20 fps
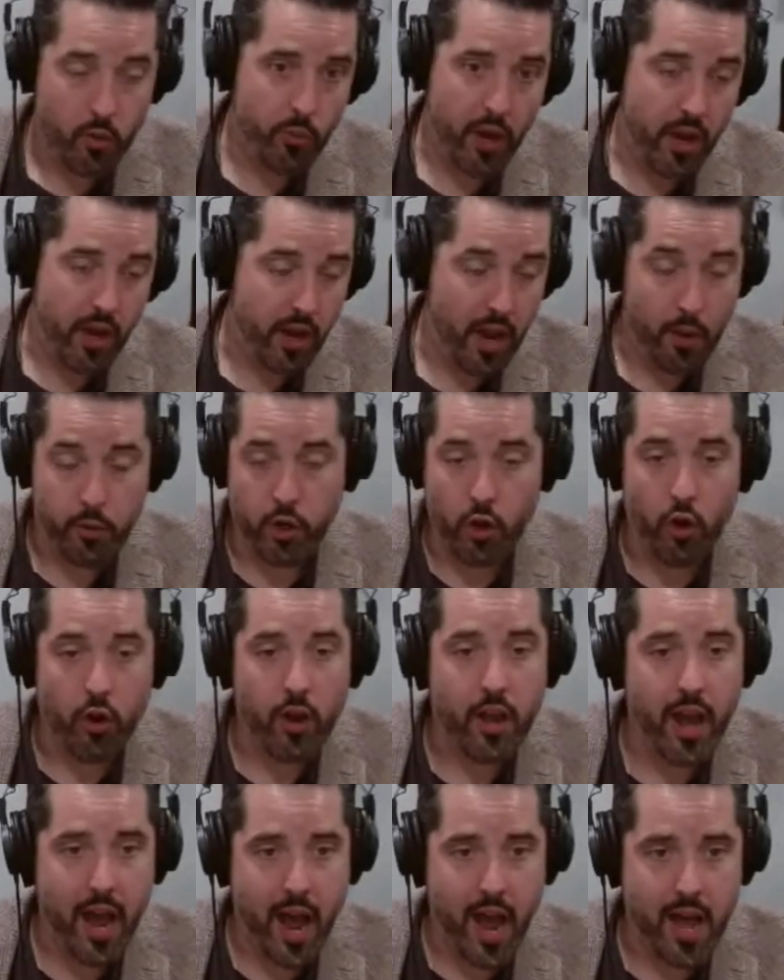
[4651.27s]
I would call
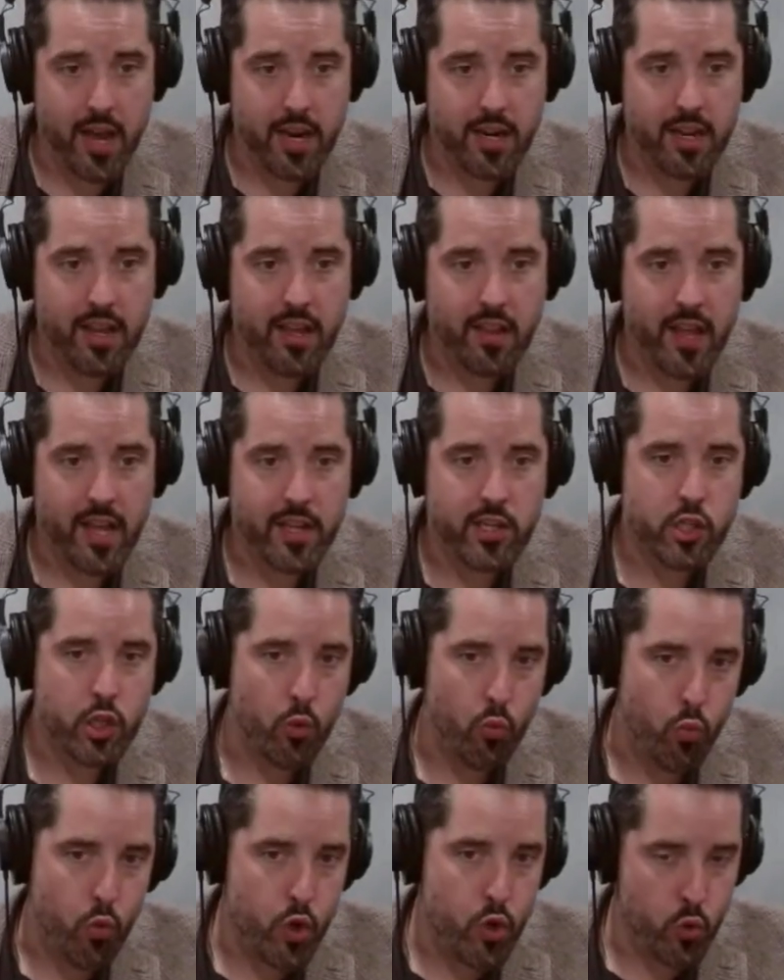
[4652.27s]
God. That's the
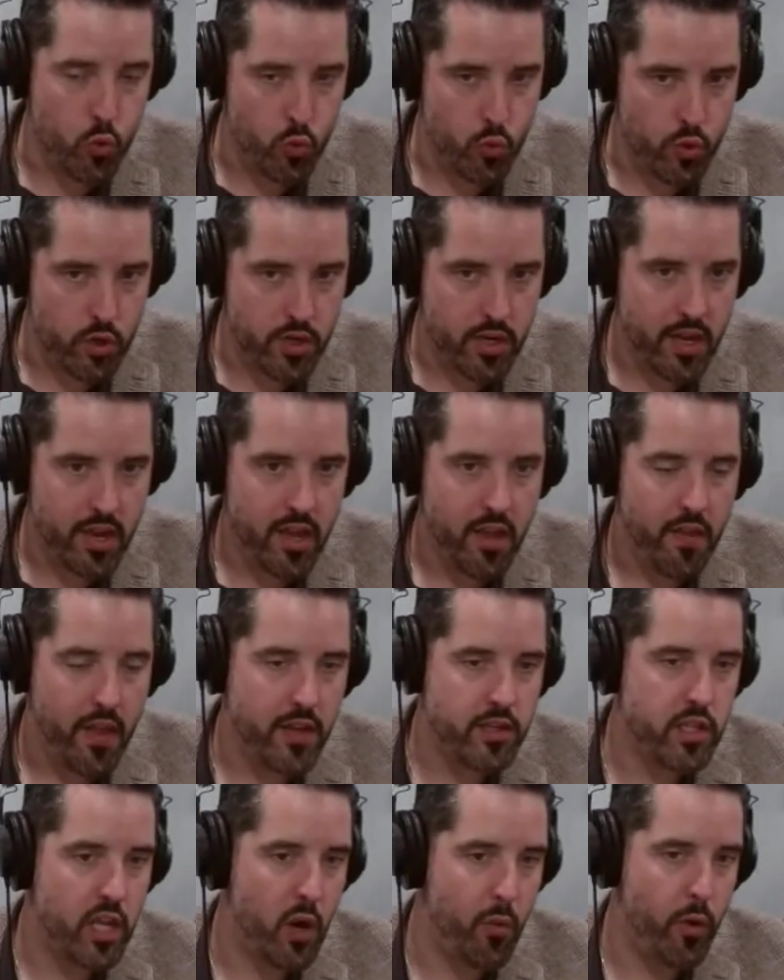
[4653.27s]
wound.
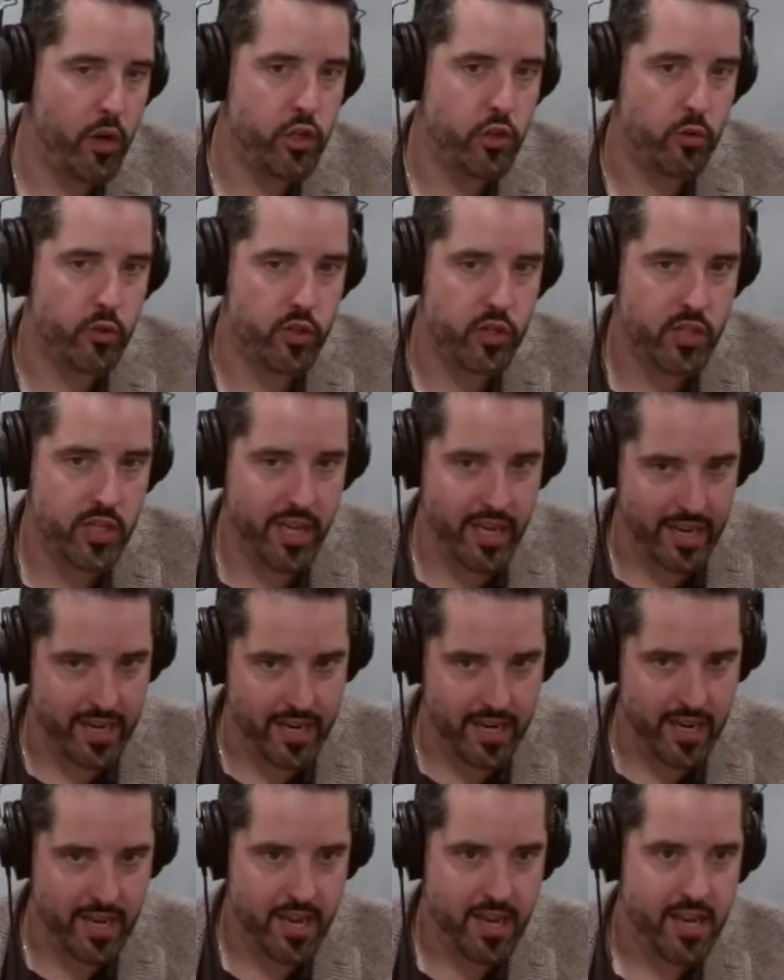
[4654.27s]
That's the original
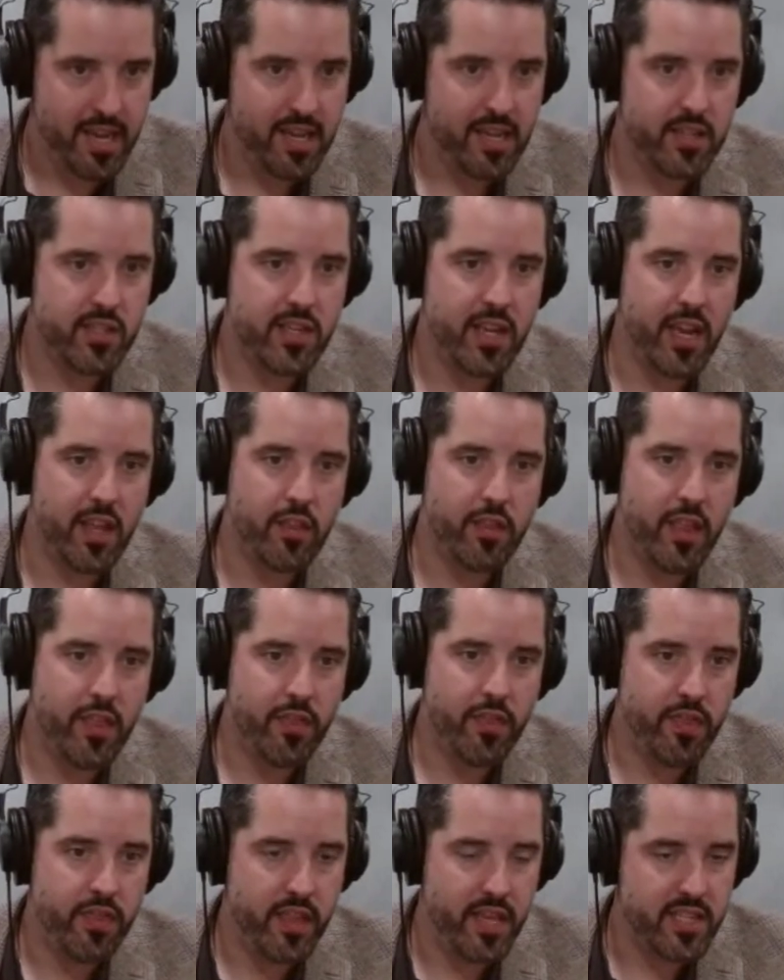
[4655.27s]
sin. He's saying
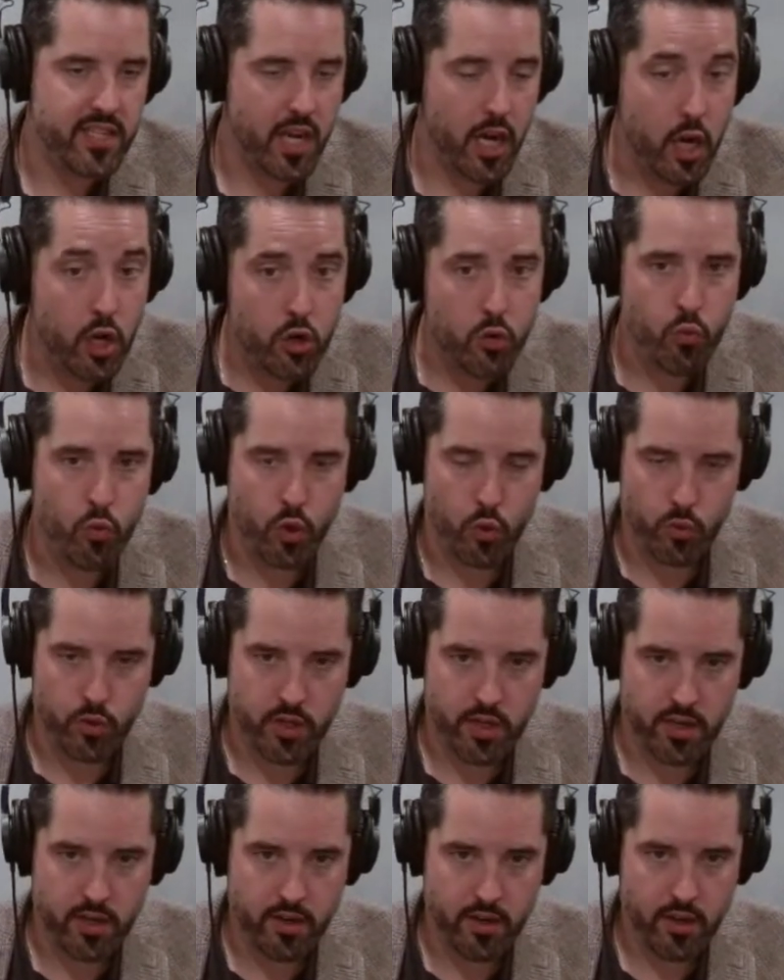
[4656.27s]
it's
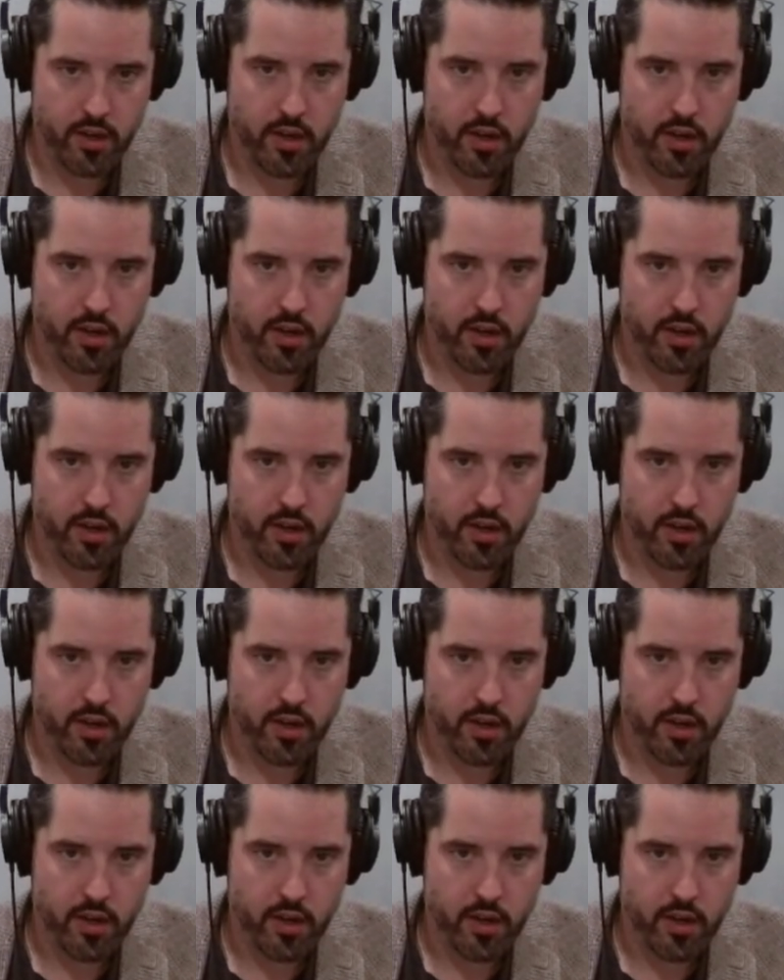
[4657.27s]
unwounded.